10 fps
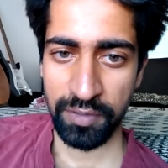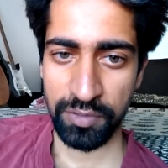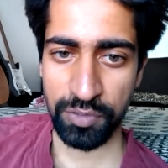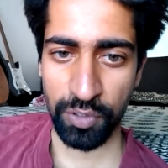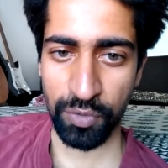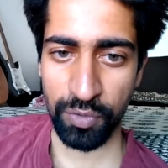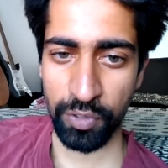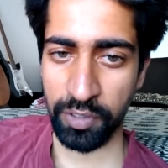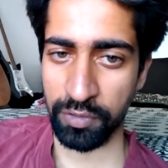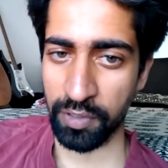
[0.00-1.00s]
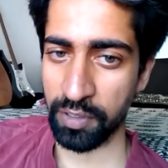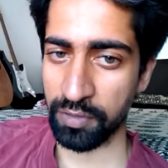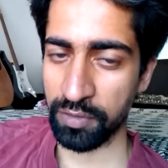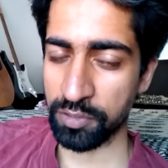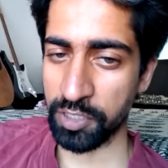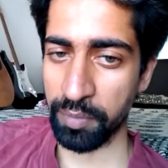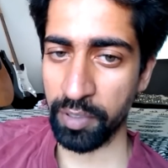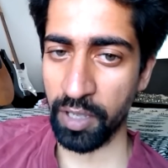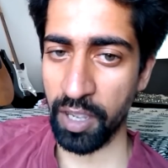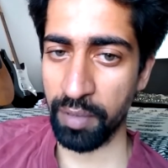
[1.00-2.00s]
So the
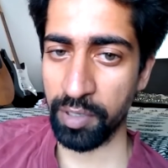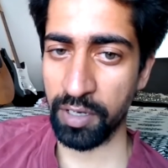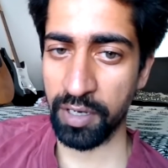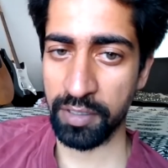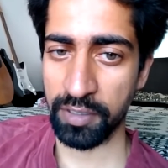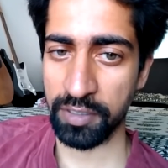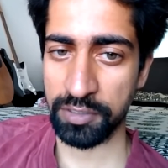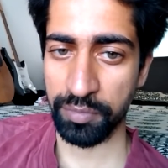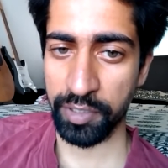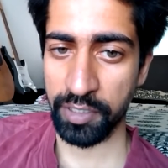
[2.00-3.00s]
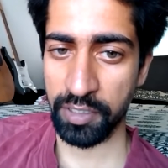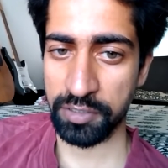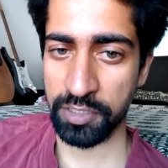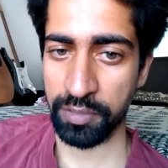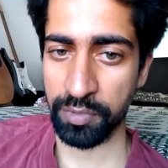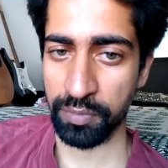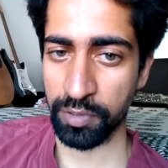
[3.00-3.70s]
statement "I am enlightened" is a meaningless statement,